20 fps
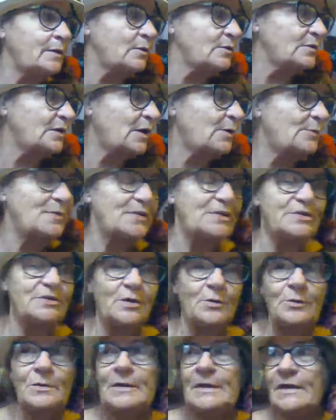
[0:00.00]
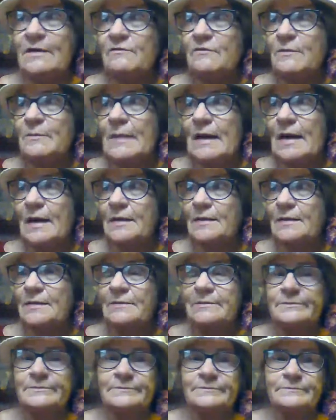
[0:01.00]
because I'll be showing
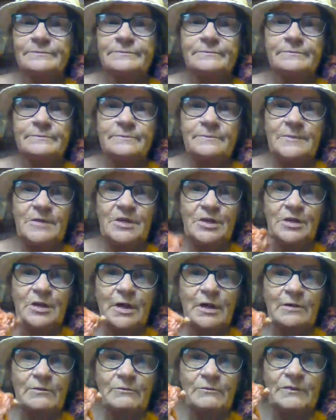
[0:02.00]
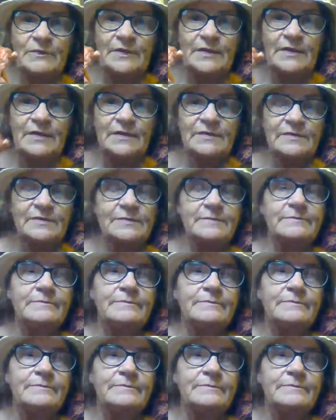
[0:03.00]
everybody, you know, these.